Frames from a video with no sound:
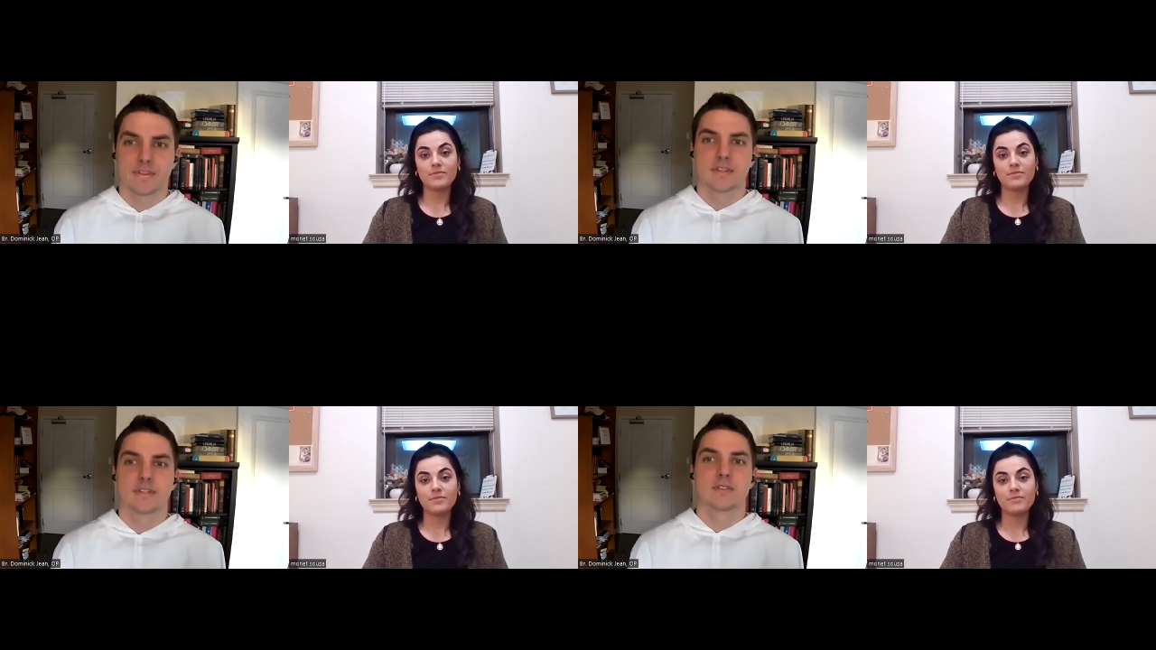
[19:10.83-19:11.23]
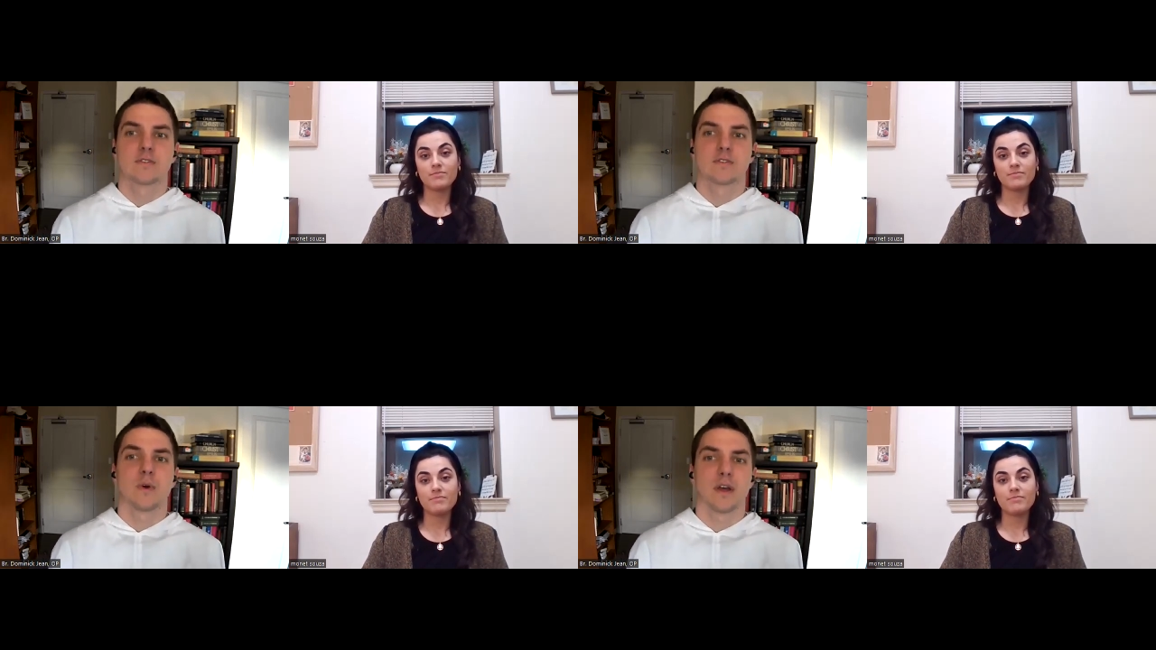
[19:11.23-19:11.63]
Speaker 1: this
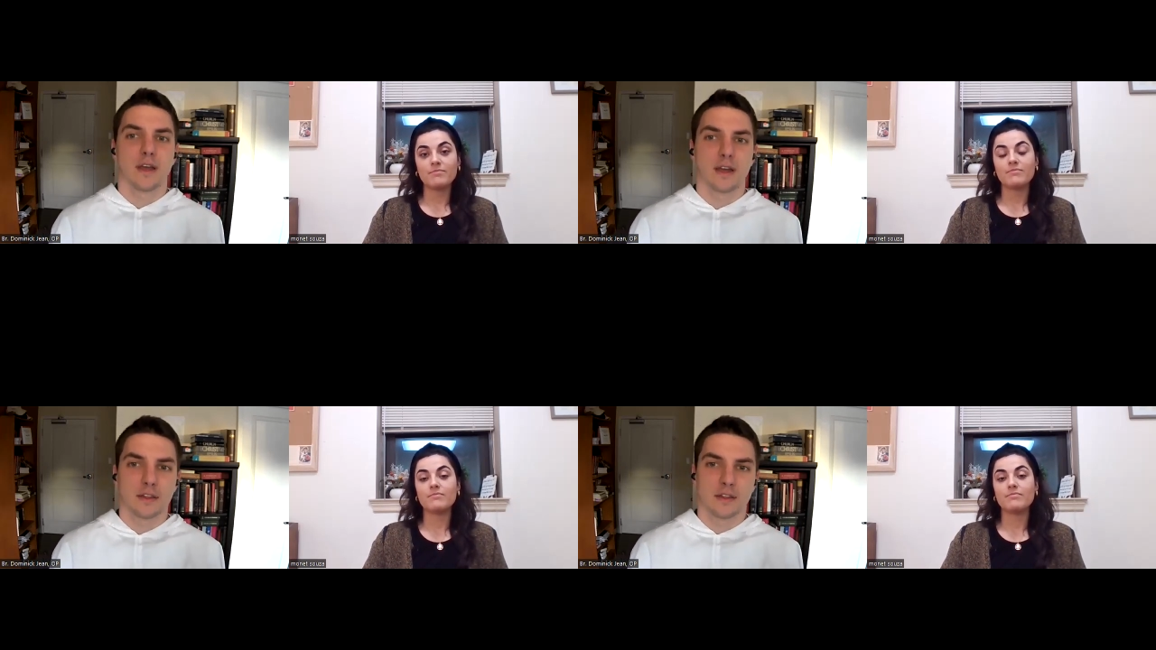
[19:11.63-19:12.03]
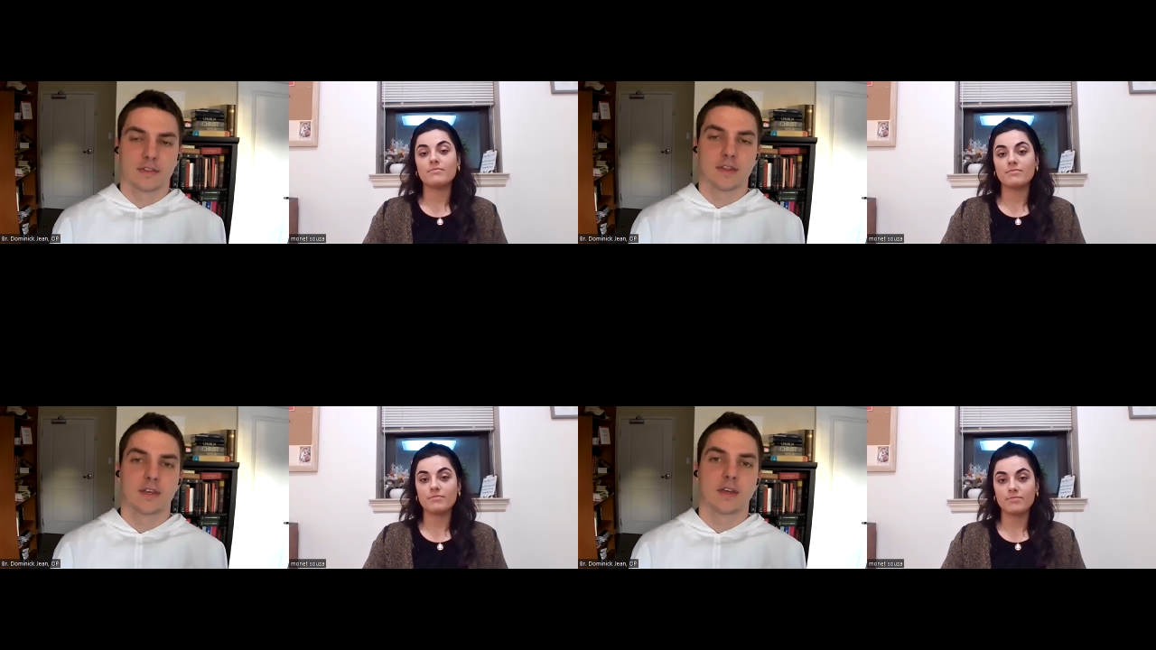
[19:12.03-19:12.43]
is the way
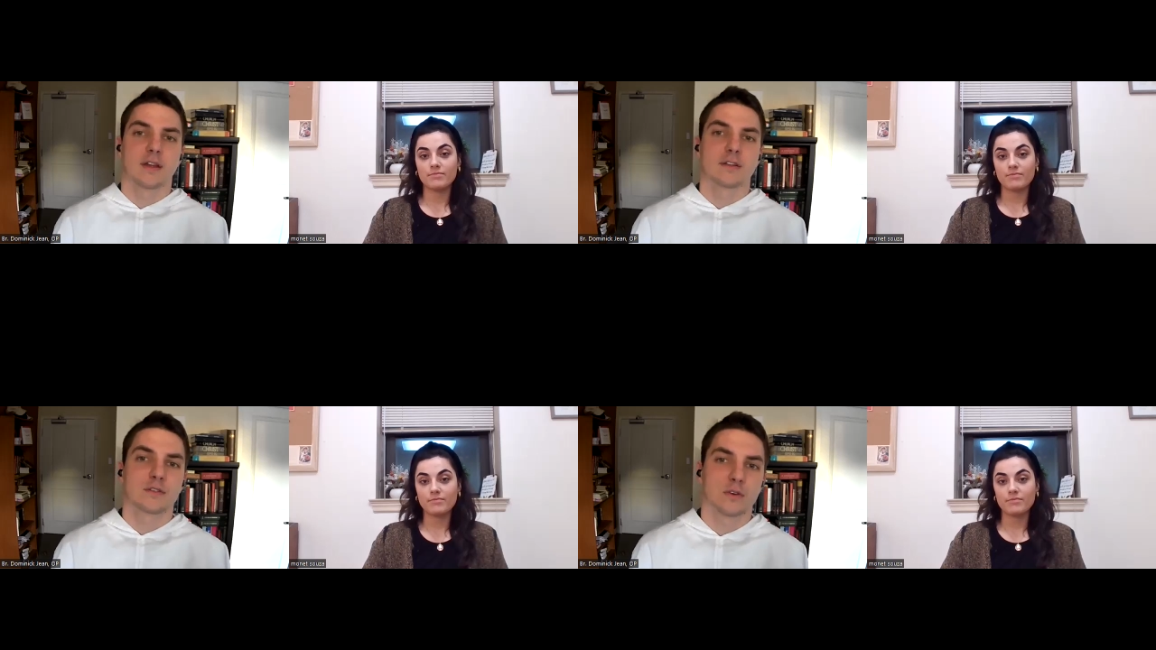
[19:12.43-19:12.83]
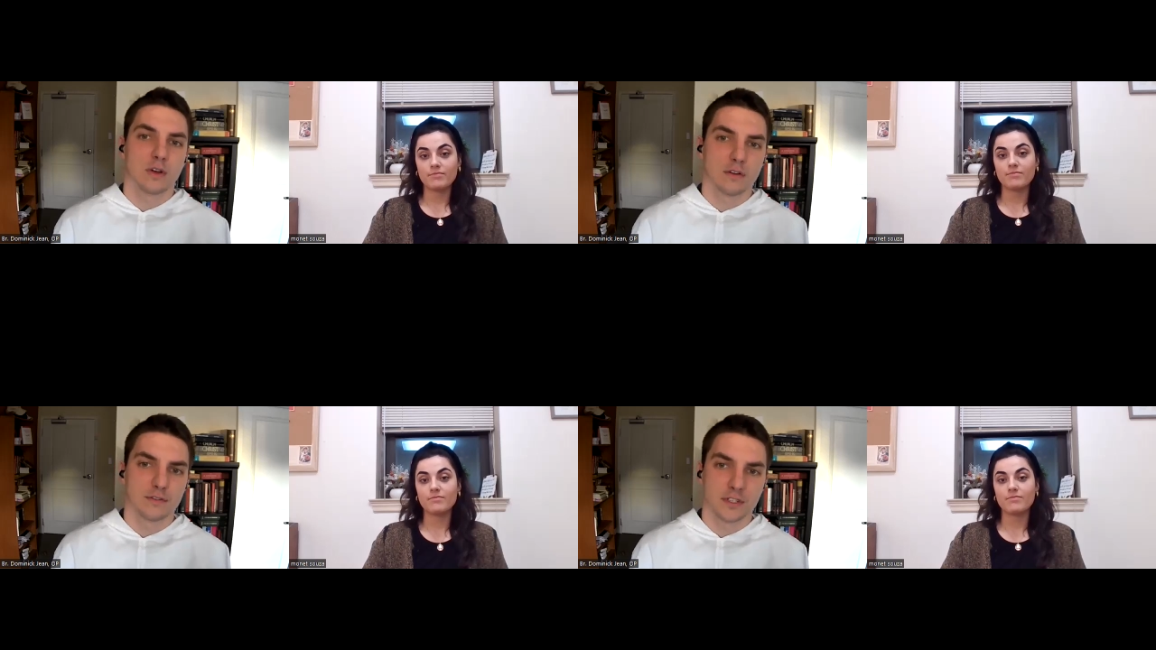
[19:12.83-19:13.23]
that the
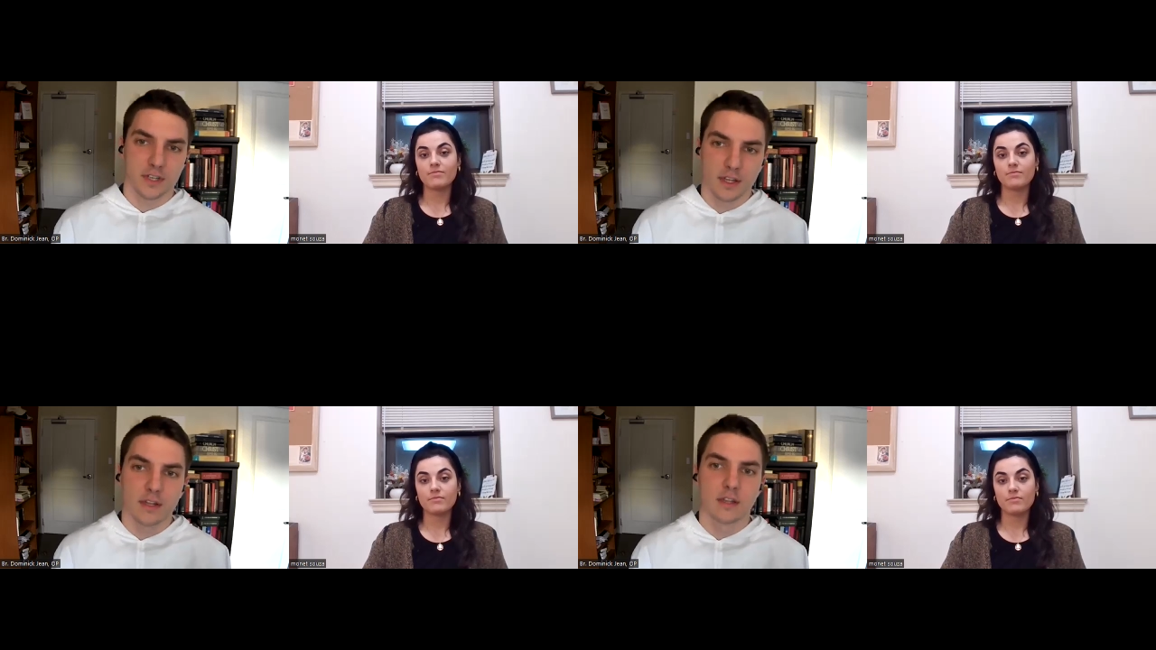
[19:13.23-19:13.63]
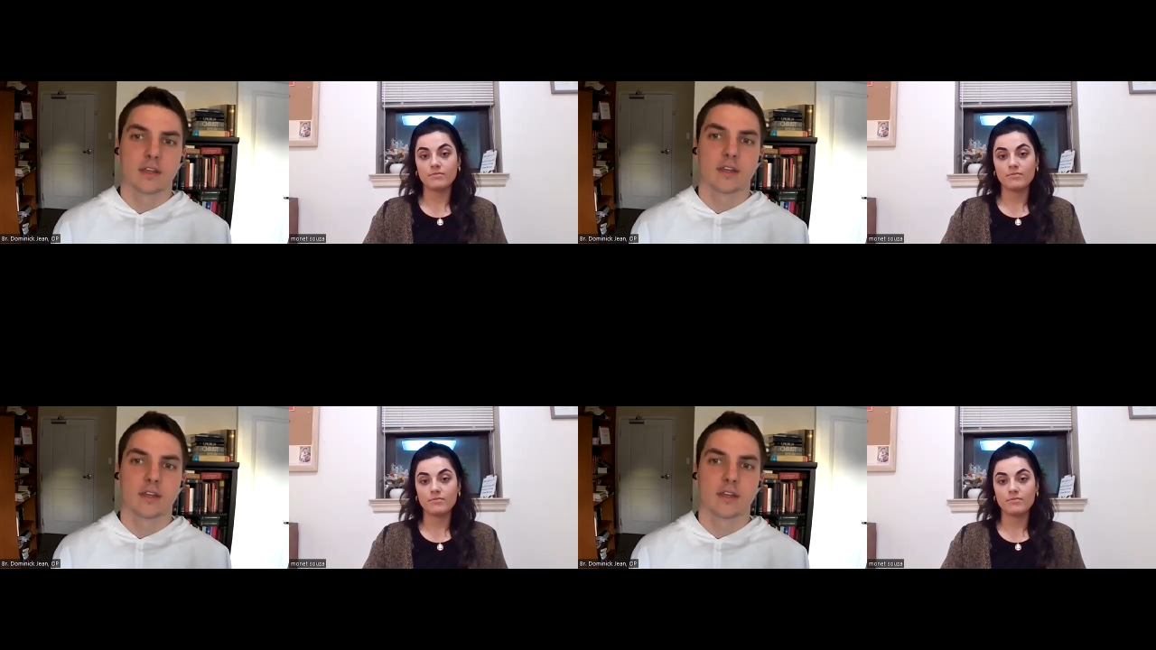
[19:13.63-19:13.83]
cancer of sin,